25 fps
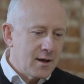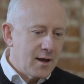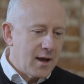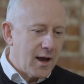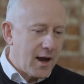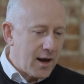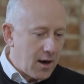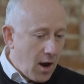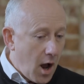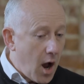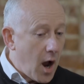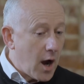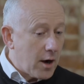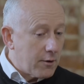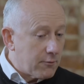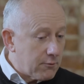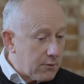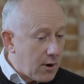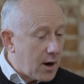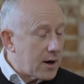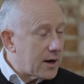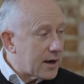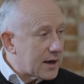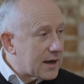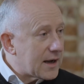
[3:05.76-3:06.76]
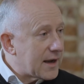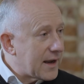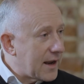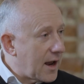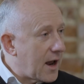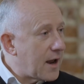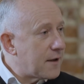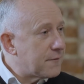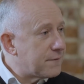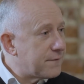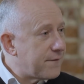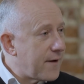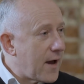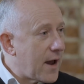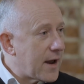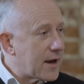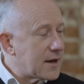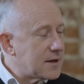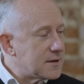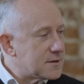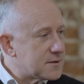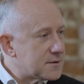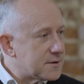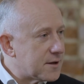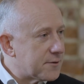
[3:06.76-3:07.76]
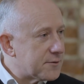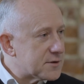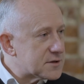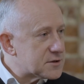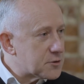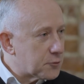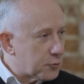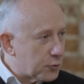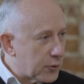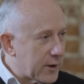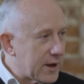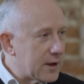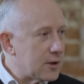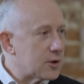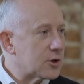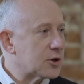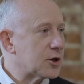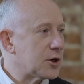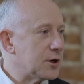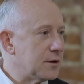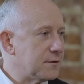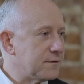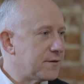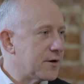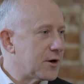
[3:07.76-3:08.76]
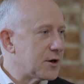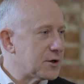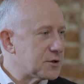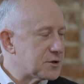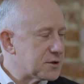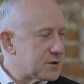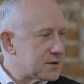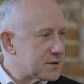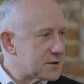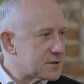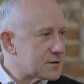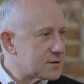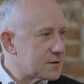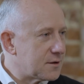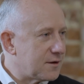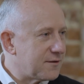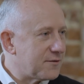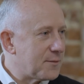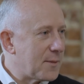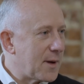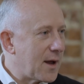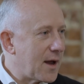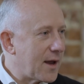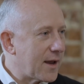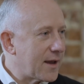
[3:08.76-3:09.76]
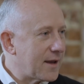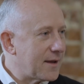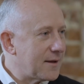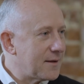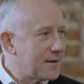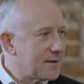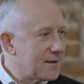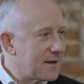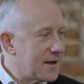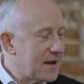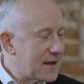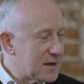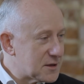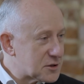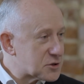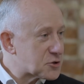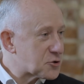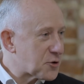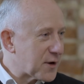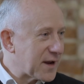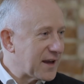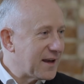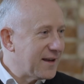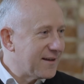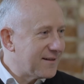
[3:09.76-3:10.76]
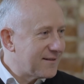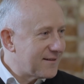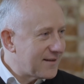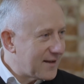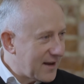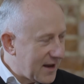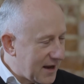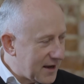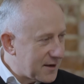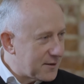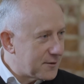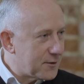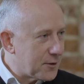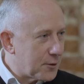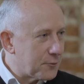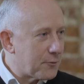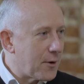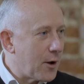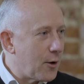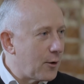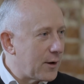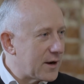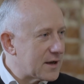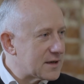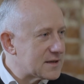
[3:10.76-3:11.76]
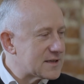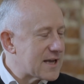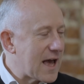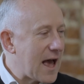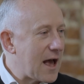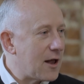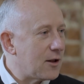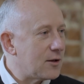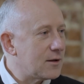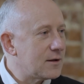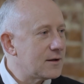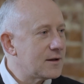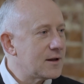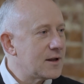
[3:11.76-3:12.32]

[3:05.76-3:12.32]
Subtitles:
And ironically, I find there is a real convergence of my history in the role at TAAL.